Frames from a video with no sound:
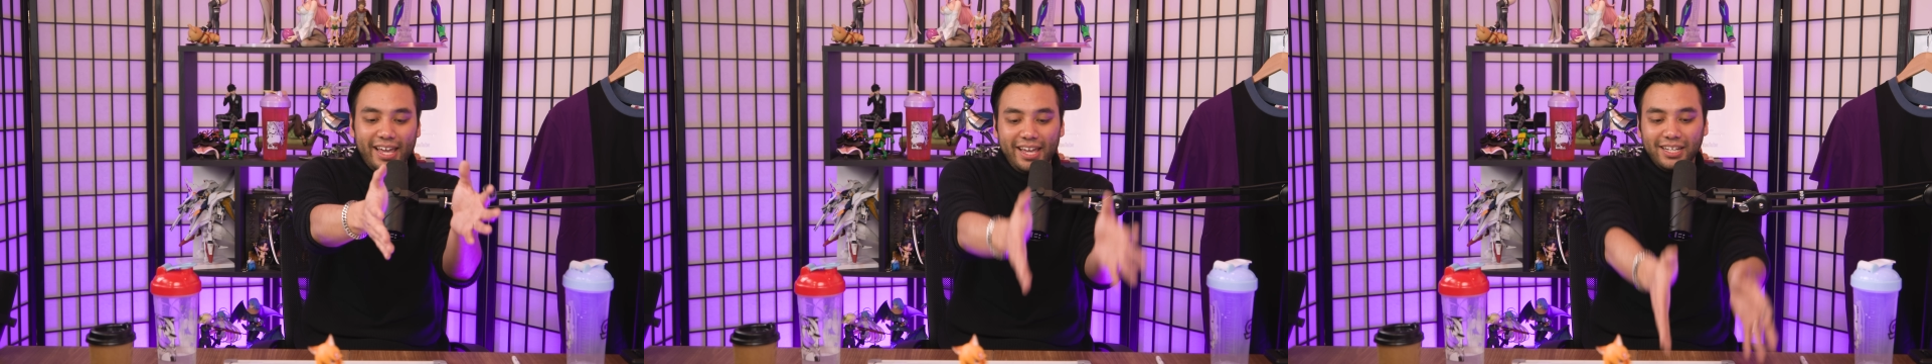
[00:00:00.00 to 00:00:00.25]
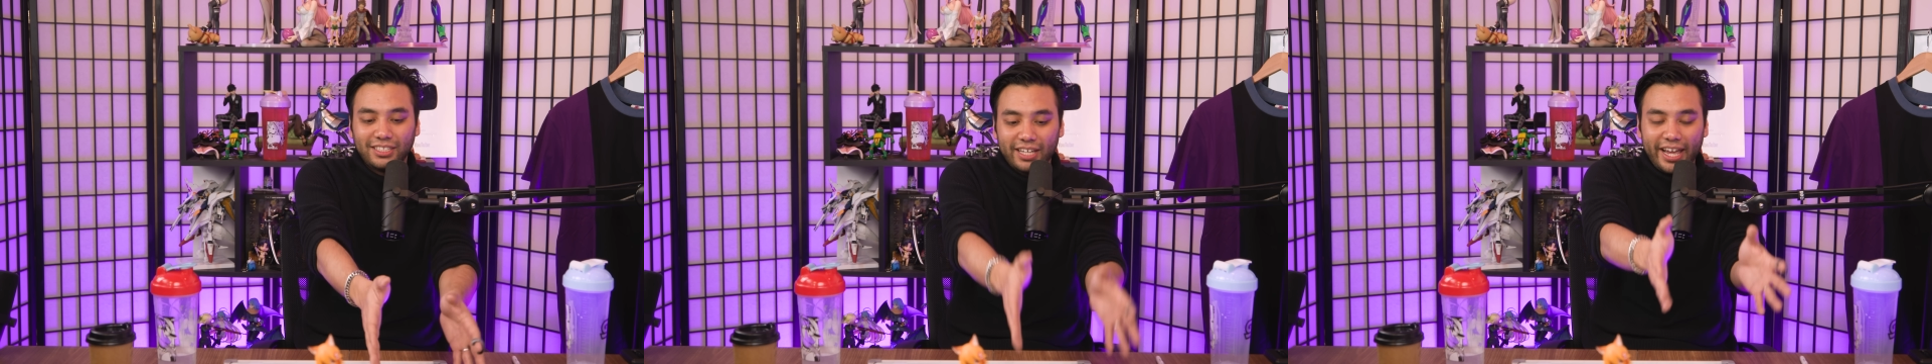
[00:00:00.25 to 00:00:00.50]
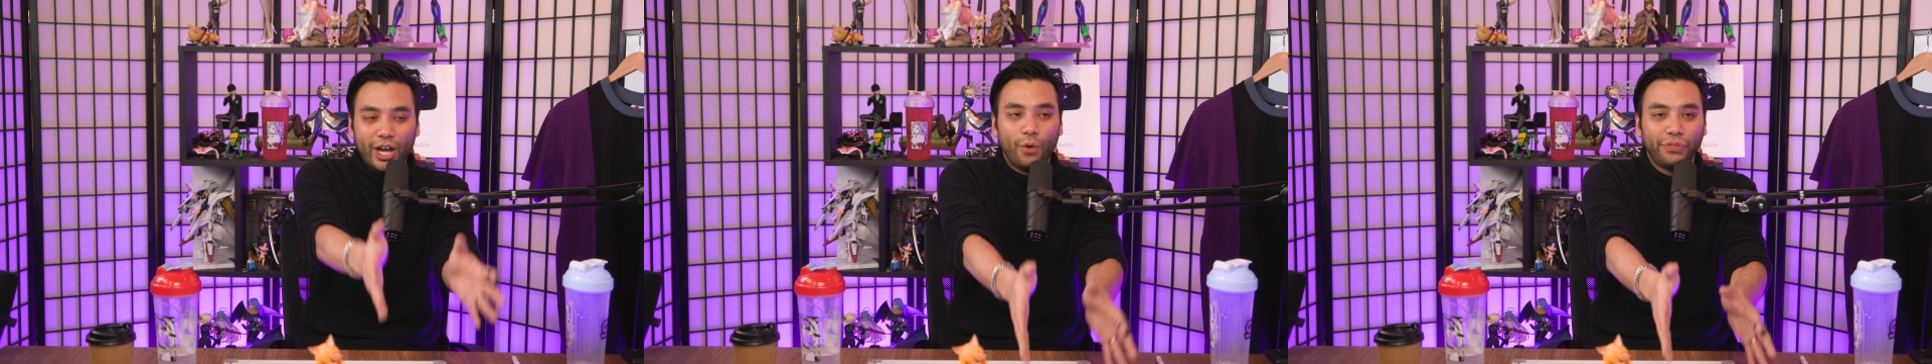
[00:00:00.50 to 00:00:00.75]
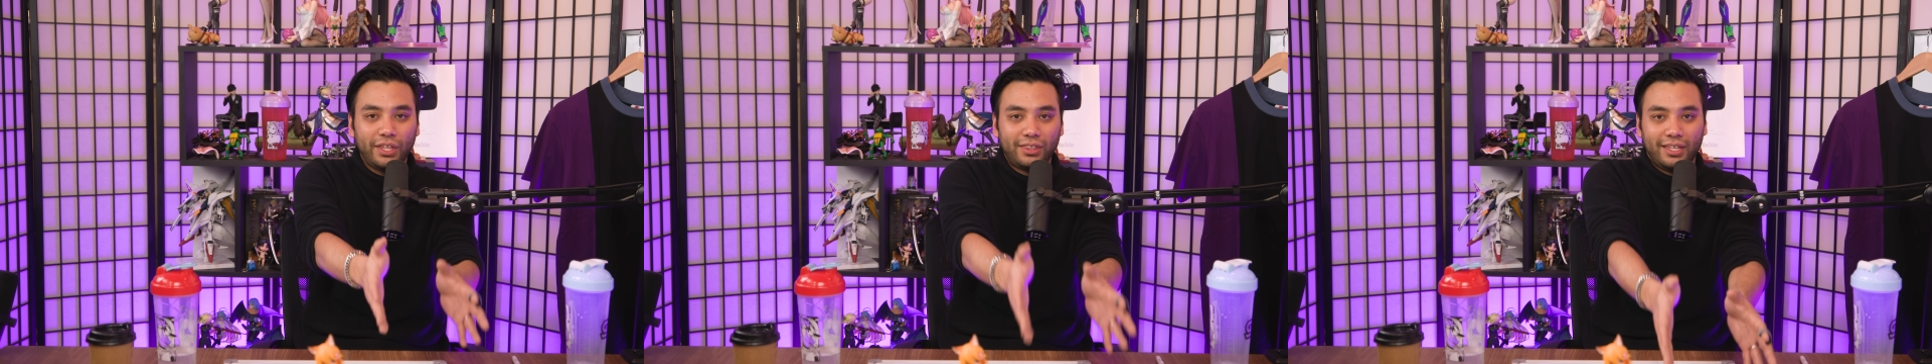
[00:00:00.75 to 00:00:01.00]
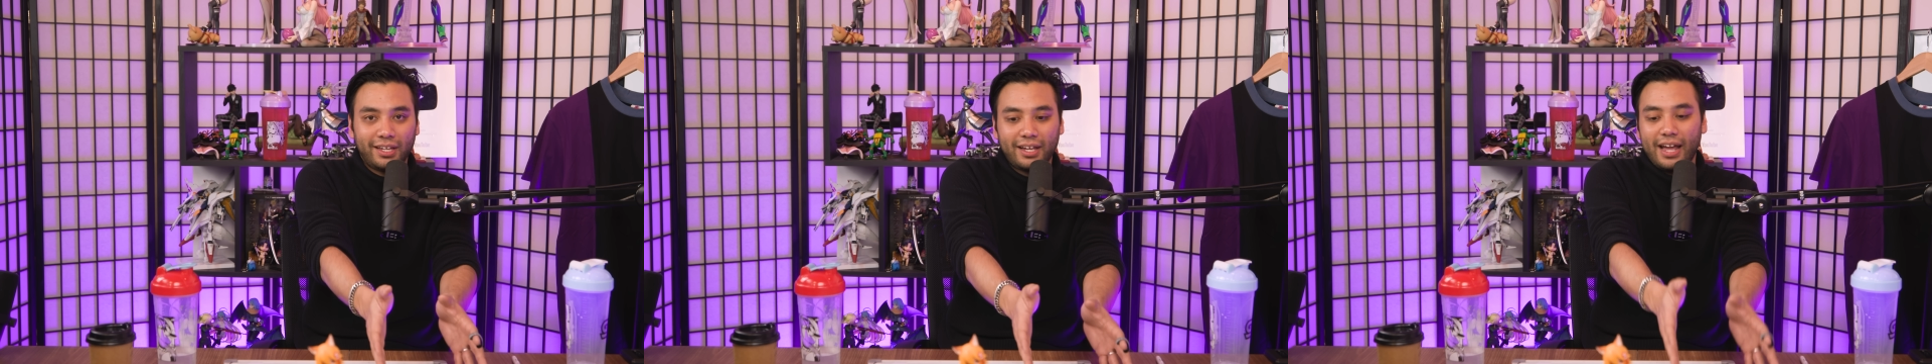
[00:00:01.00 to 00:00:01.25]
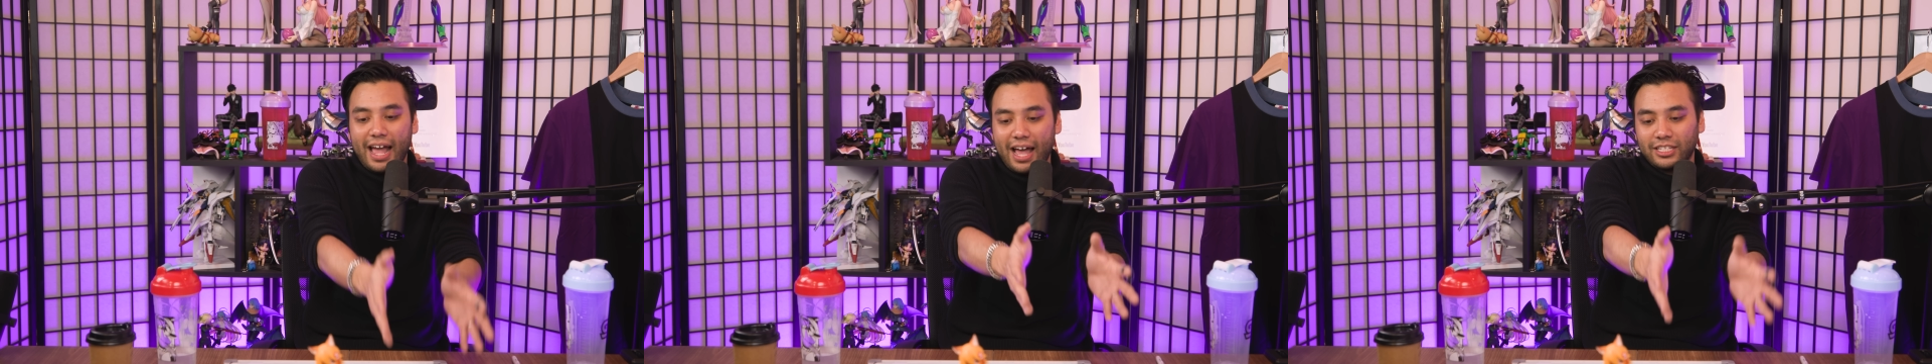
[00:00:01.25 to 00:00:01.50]
is a healthy
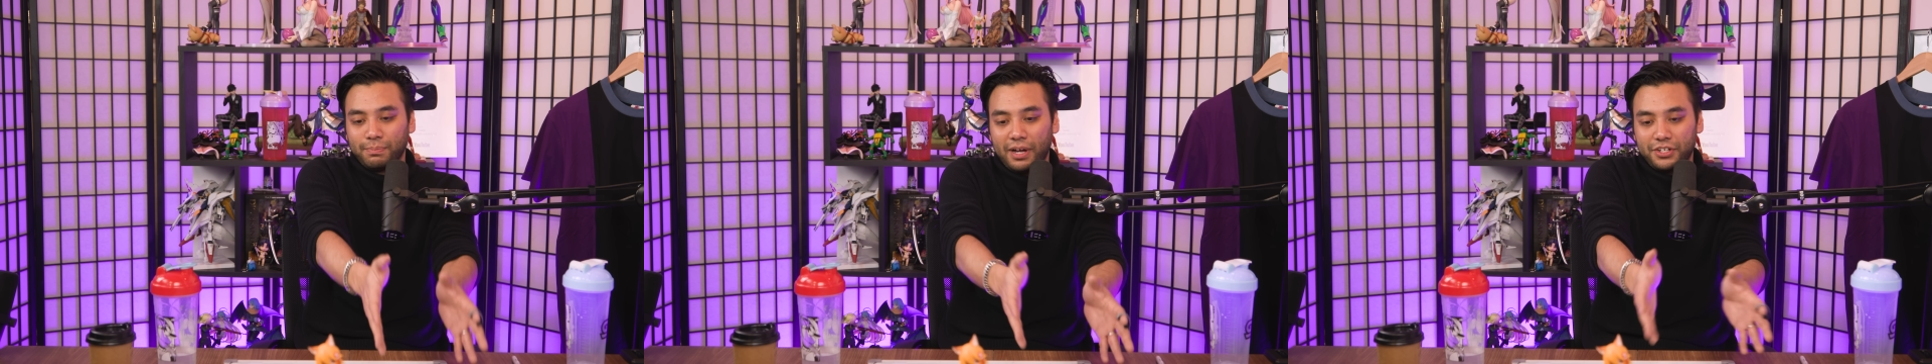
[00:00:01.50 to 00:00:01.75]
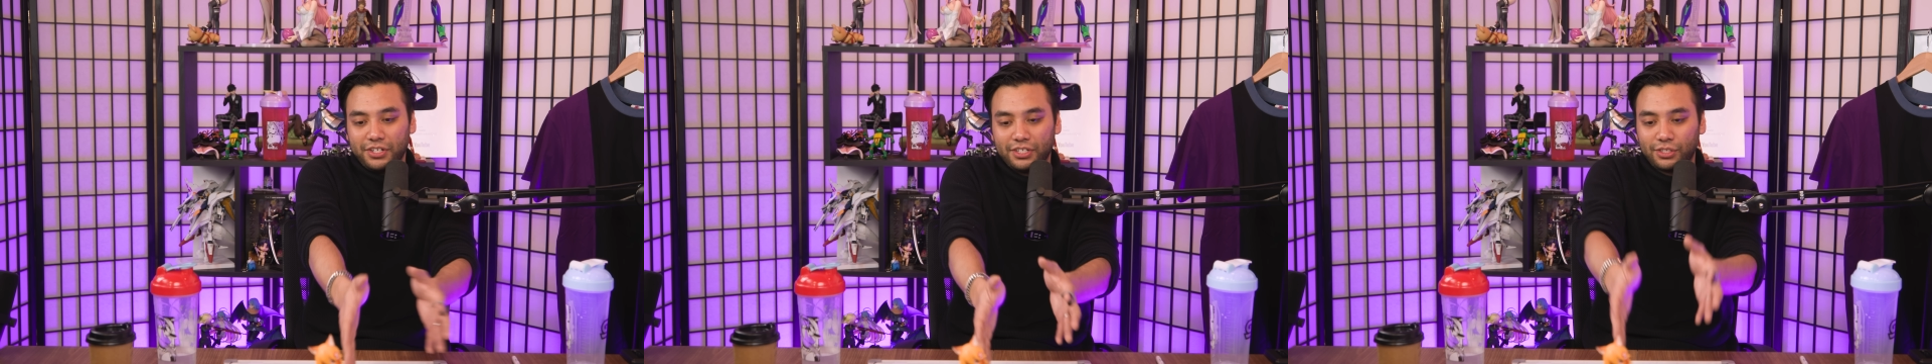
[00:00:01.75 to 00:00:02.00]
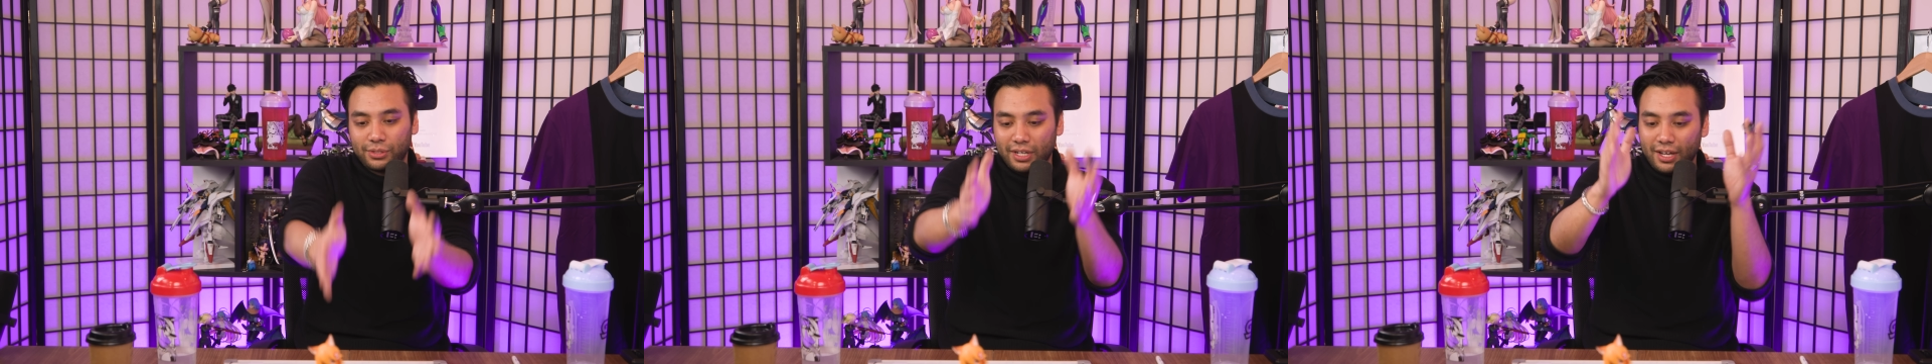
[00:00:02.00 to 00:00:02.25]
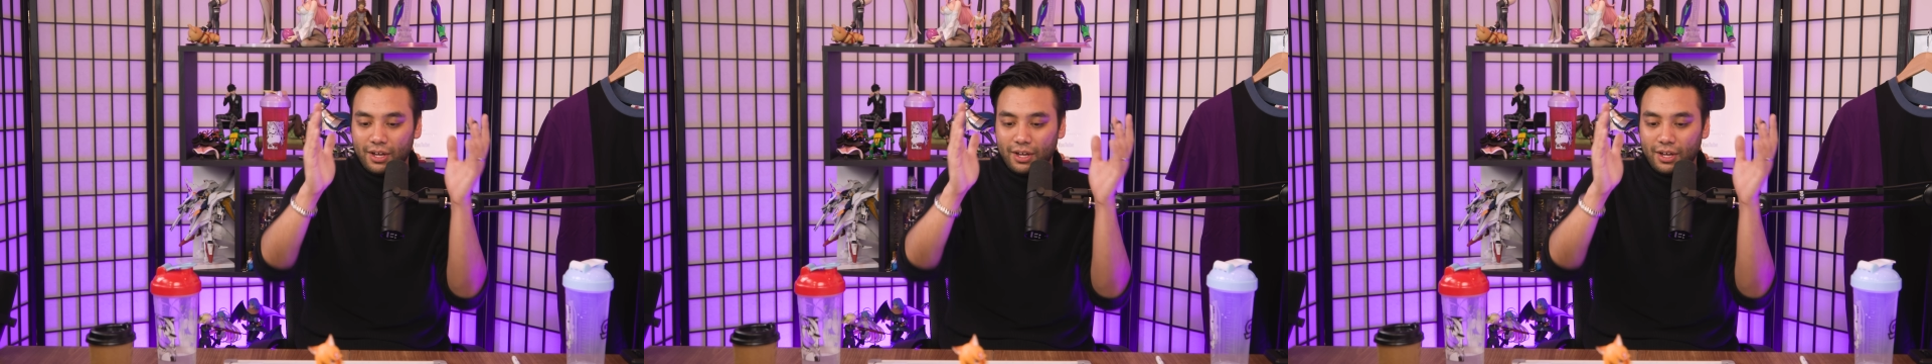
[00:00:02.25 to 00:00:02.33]
thing as much as